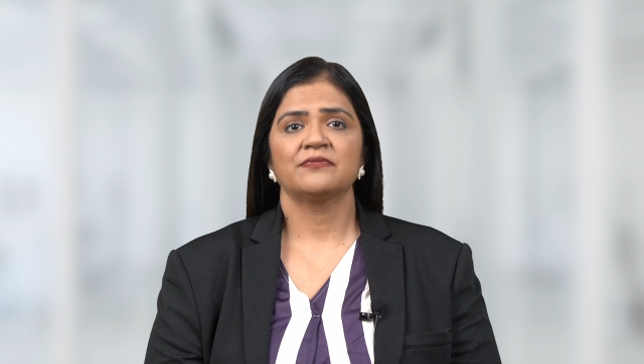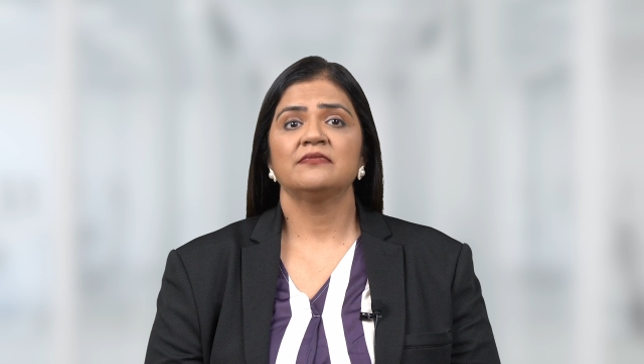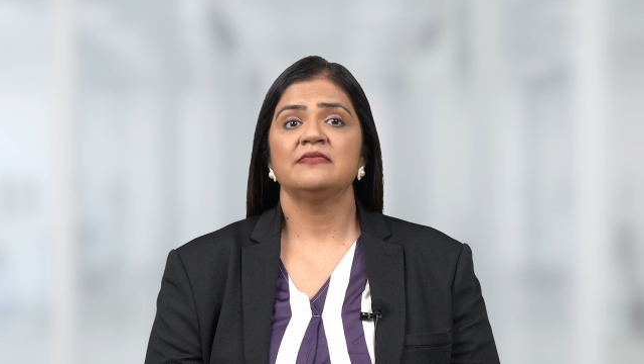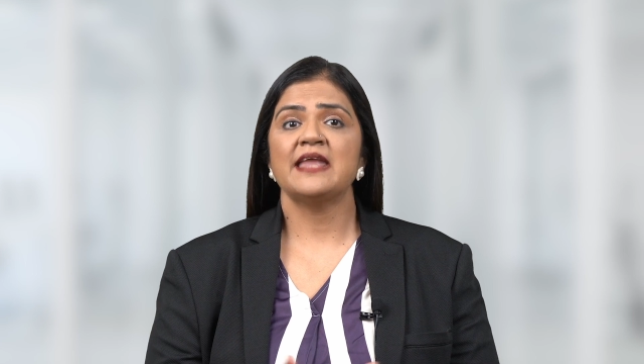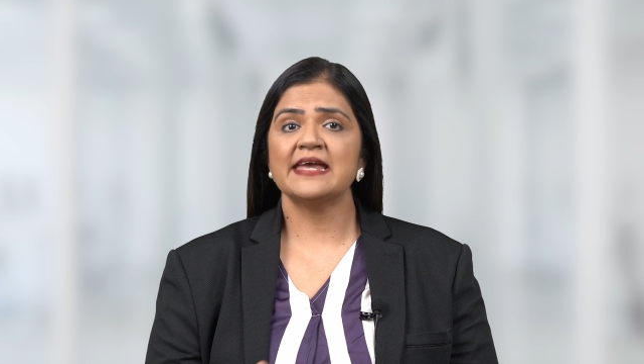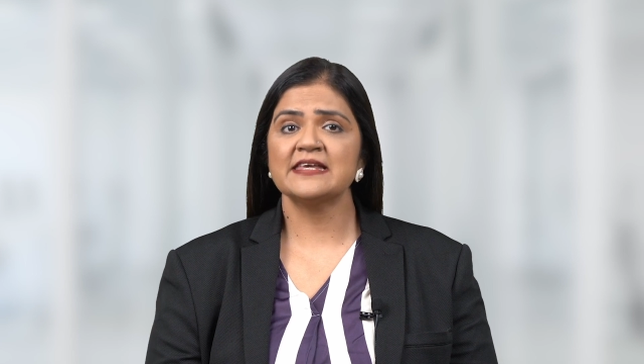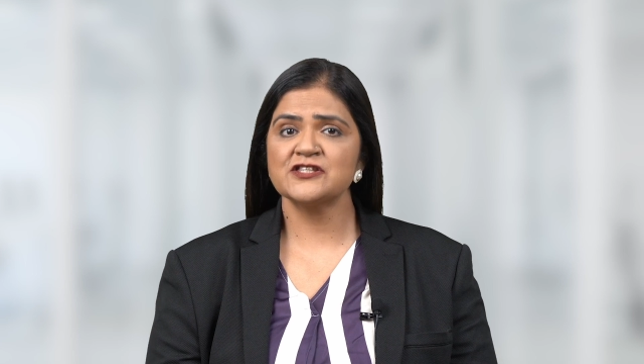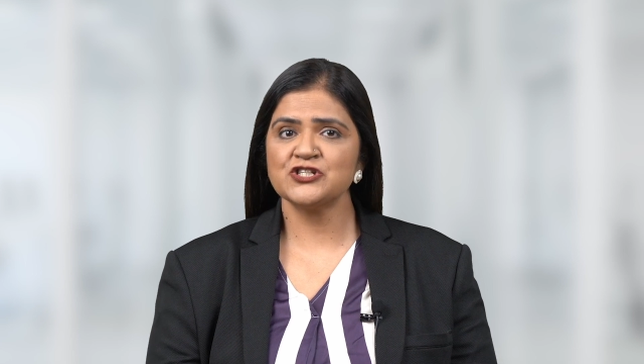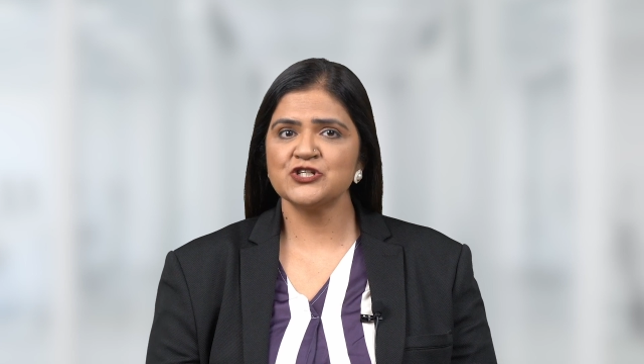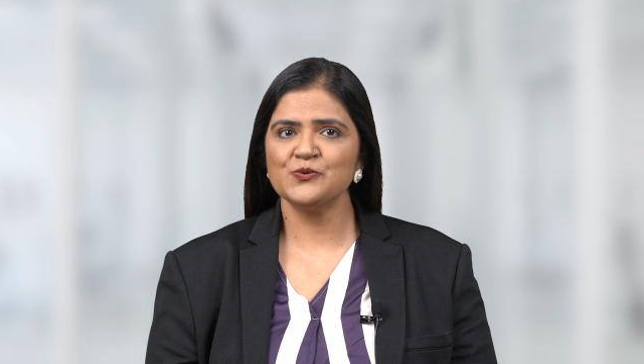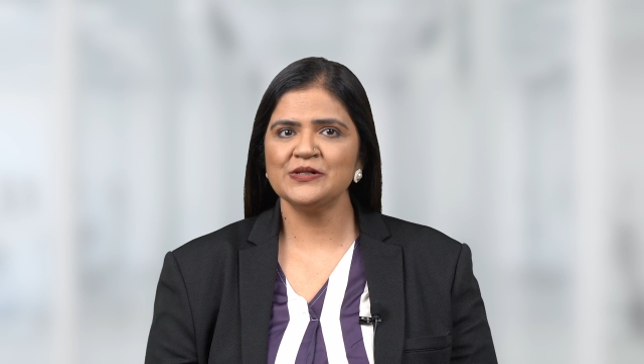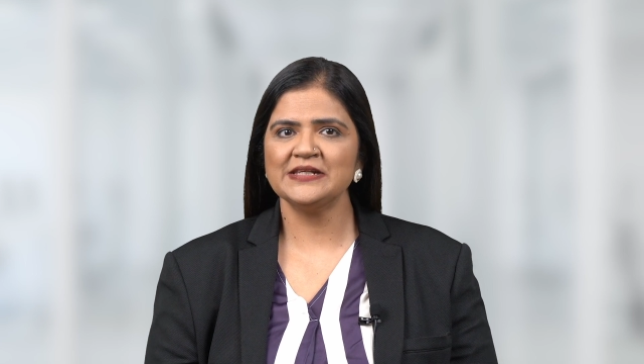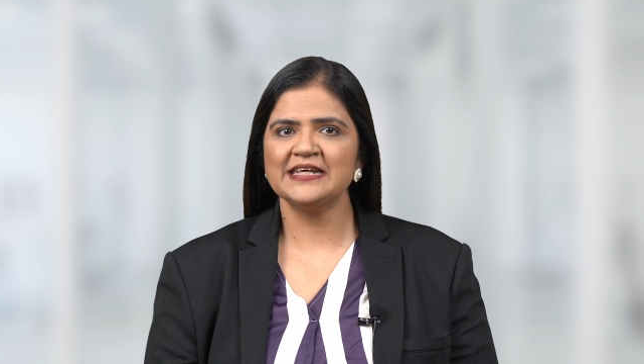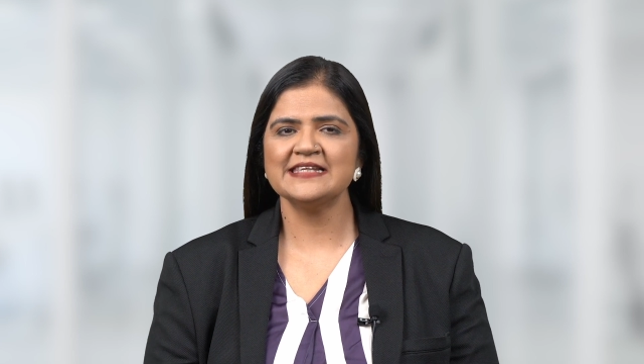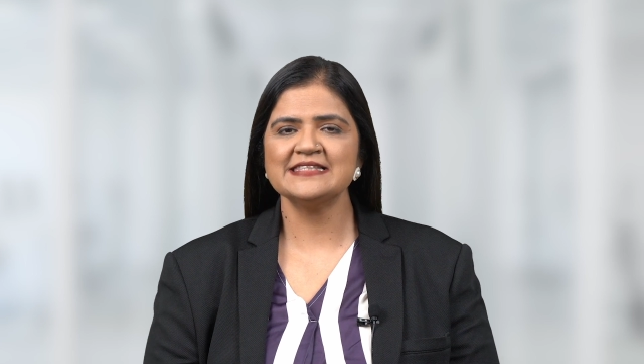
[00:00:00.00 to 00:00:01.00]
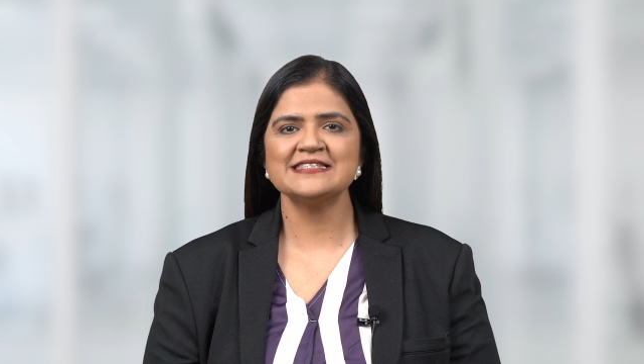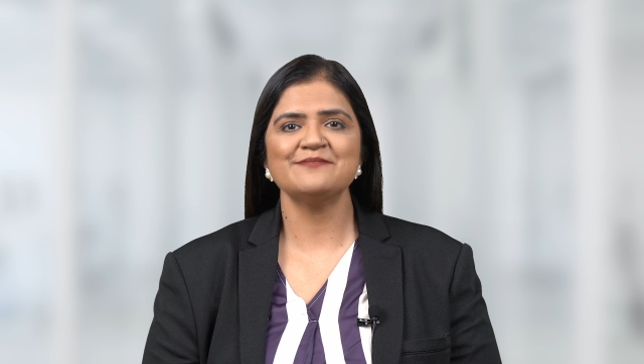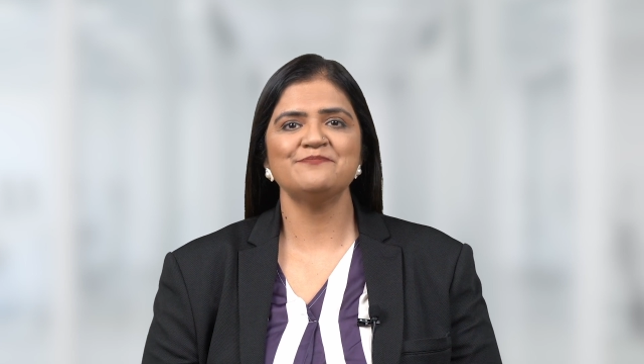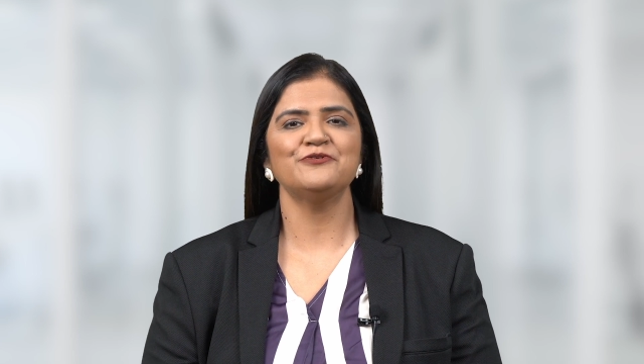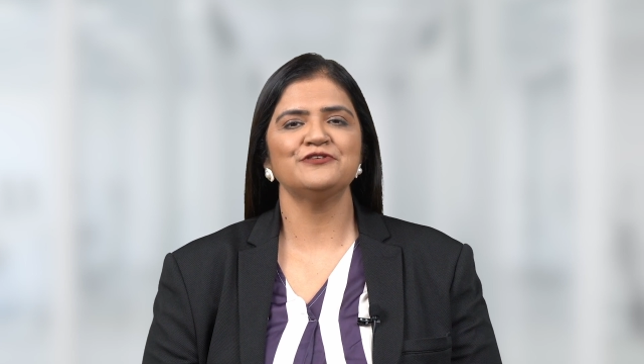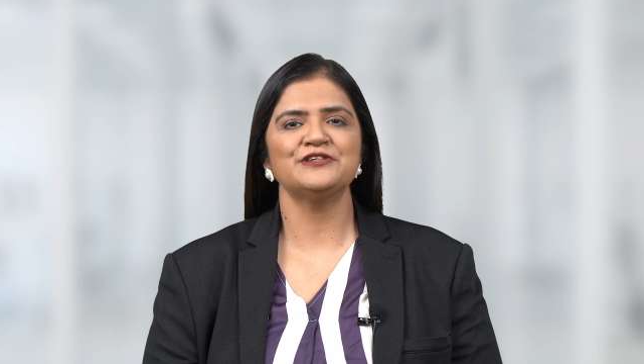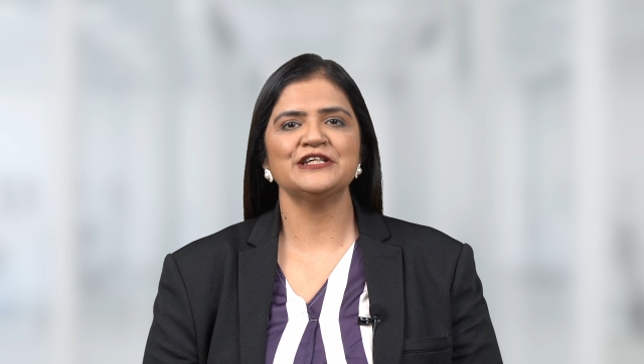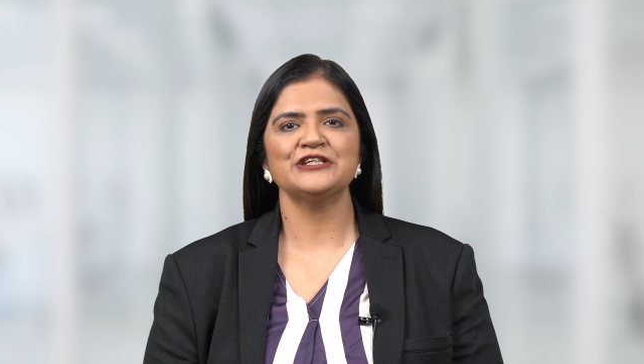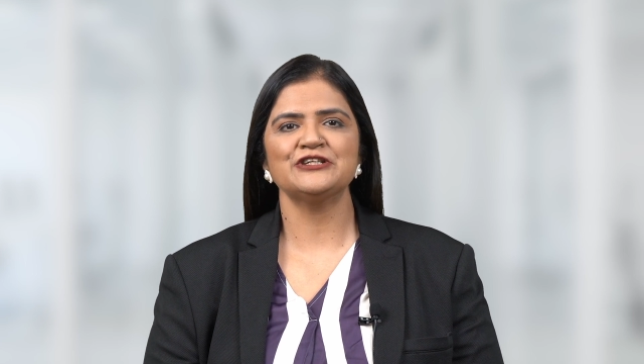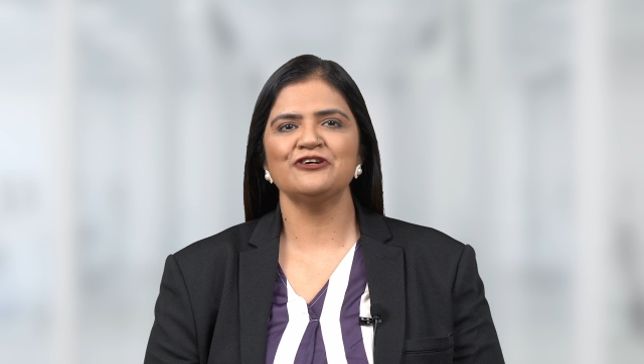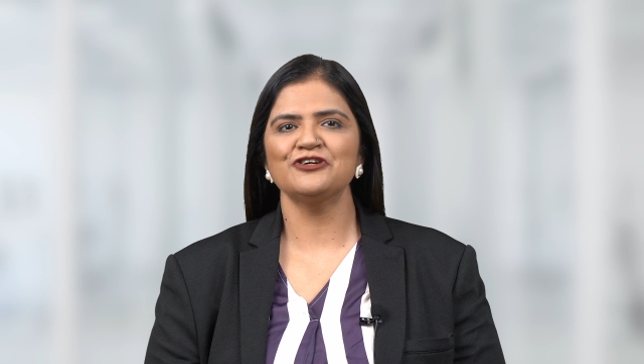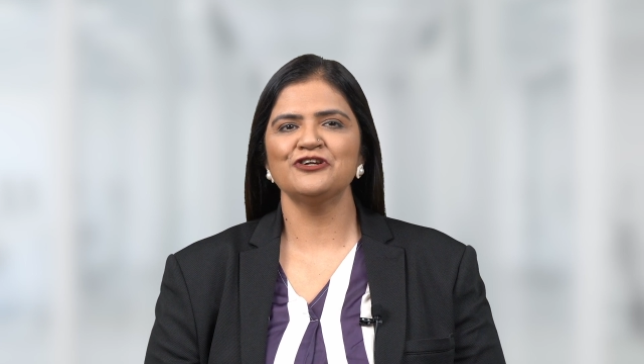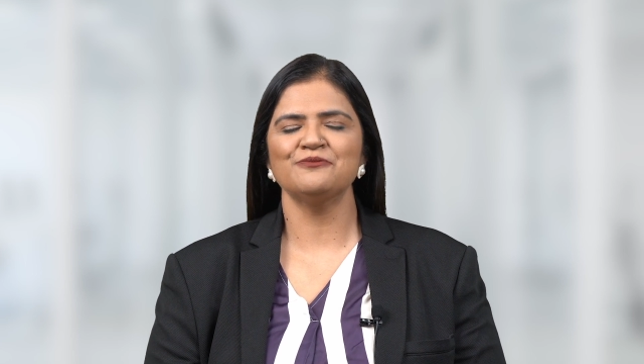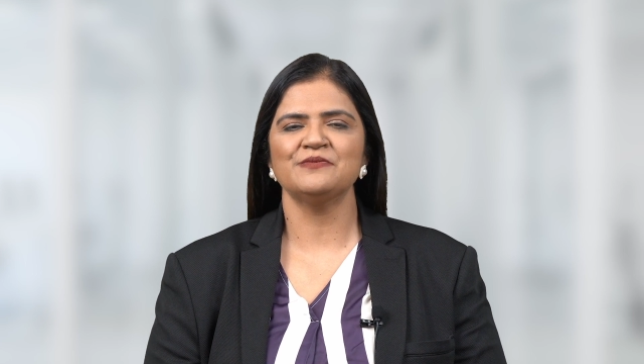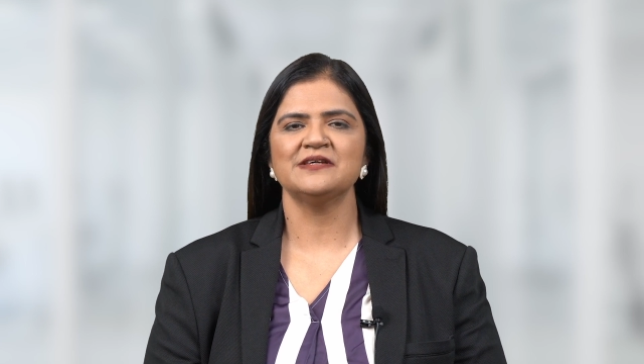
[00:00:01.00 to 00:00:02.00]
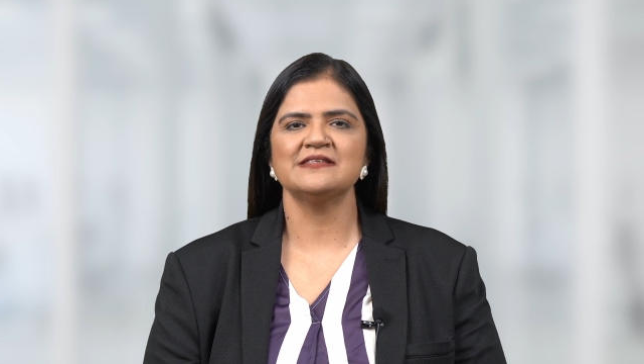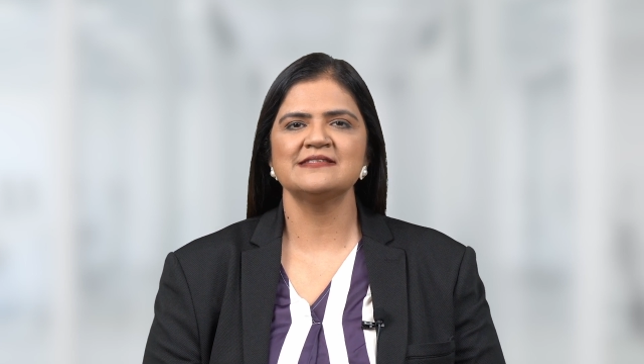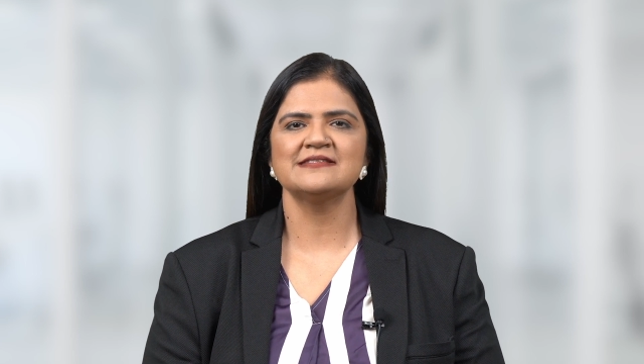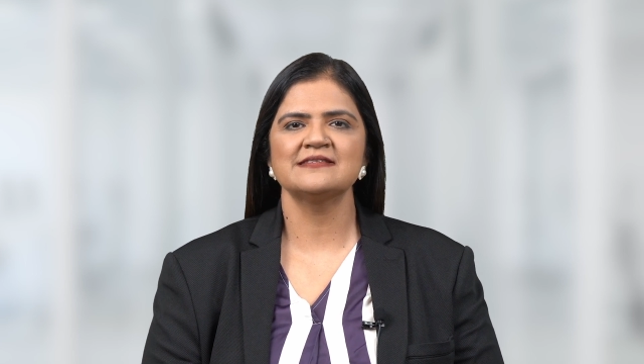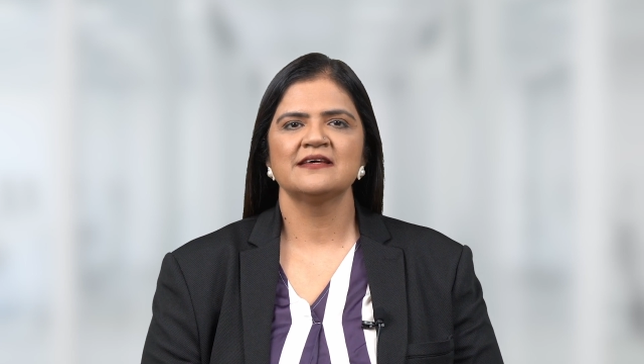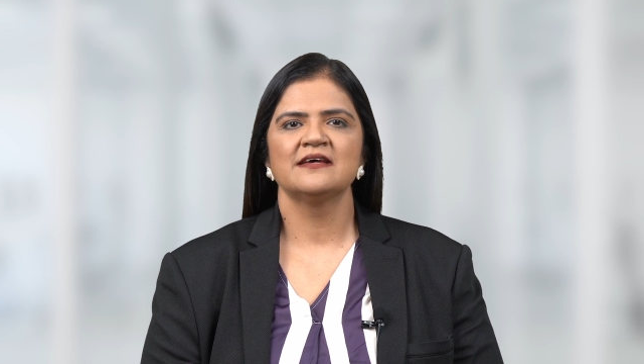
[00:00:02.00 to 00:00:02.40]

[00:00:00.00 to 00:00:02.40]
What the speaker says: Next, you will need supporting documents.